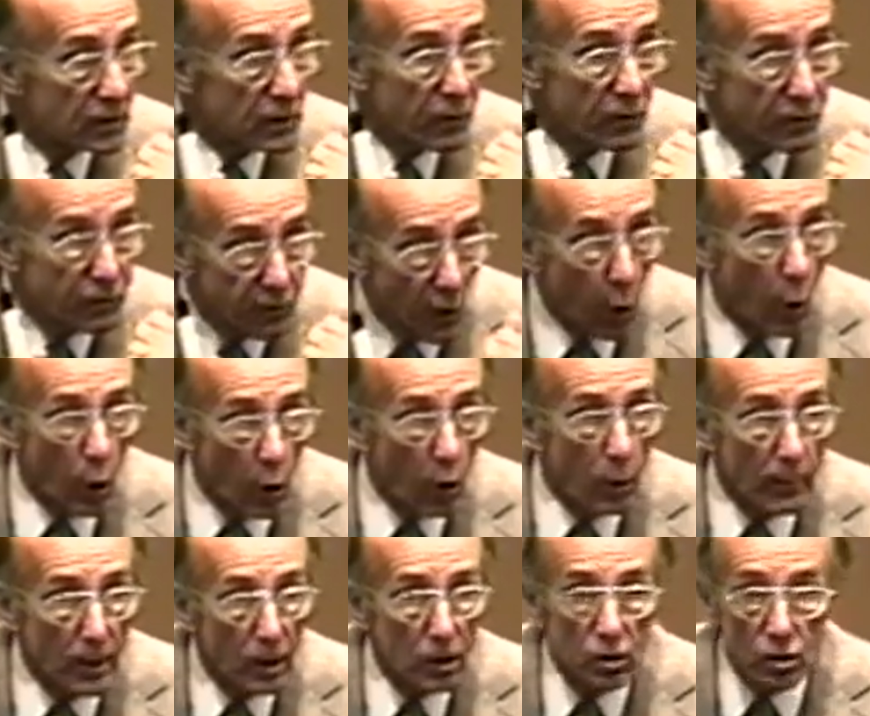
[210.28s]

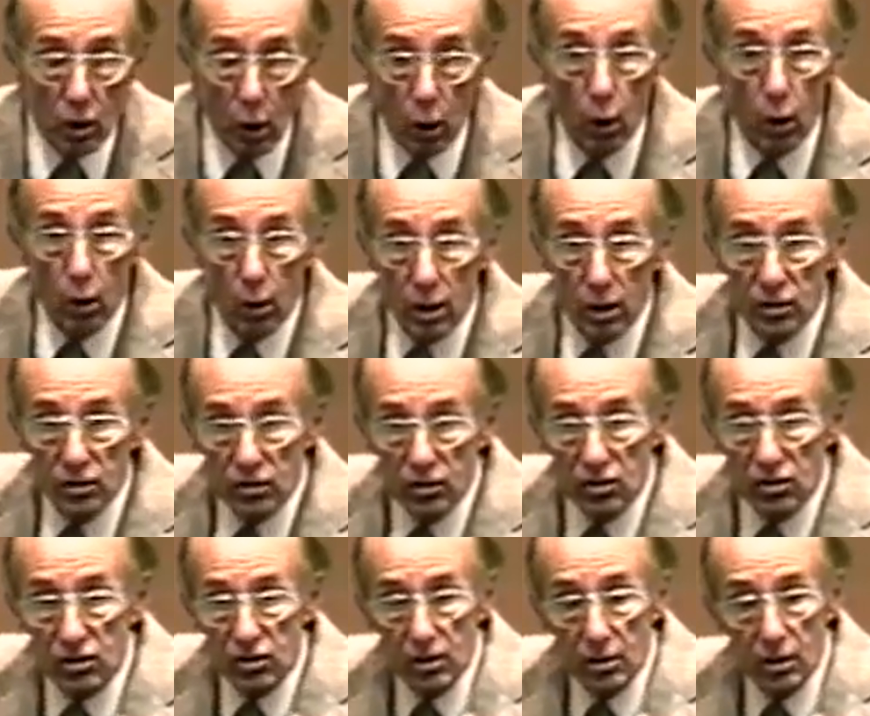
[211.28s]
formal
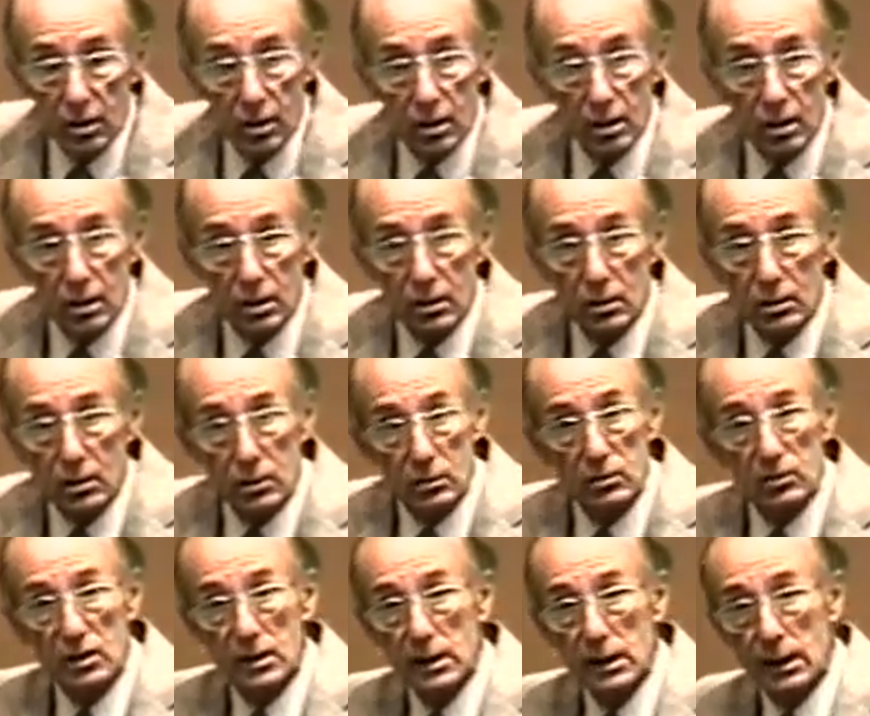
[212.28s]
cause, you
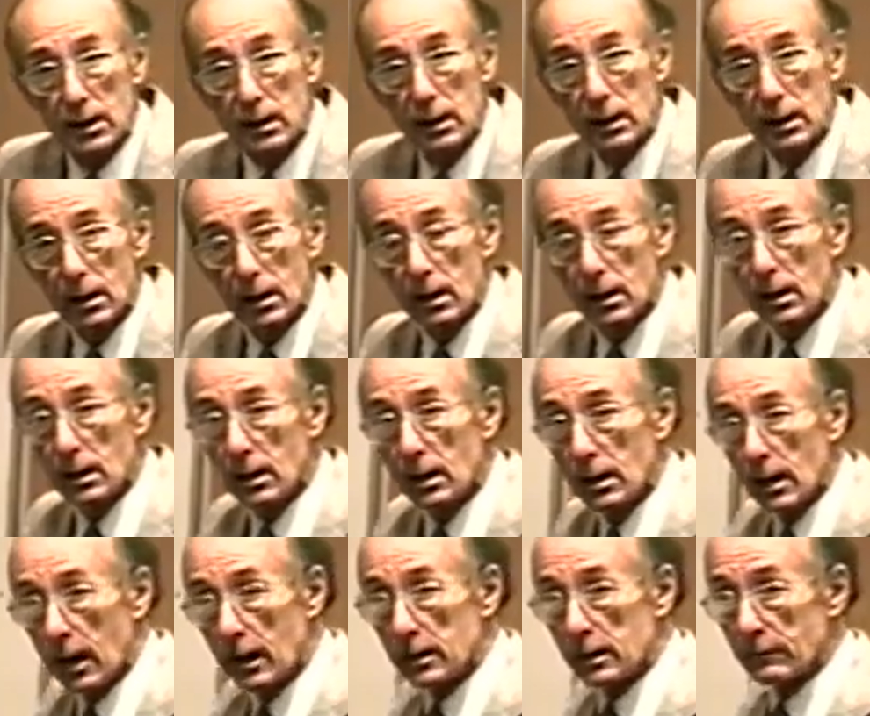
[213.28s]
see.
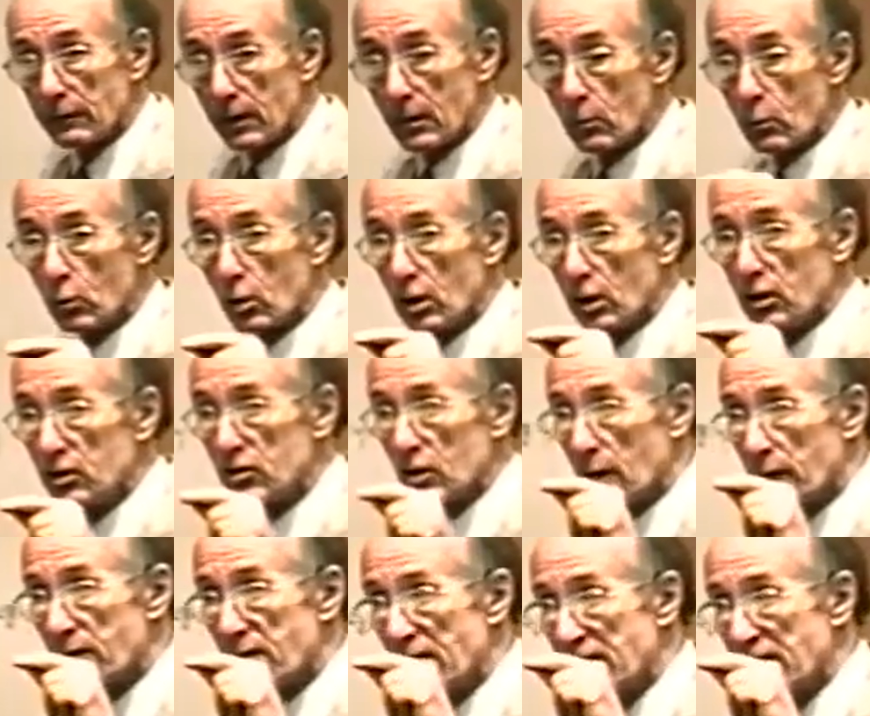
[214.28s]
And if it weren't of the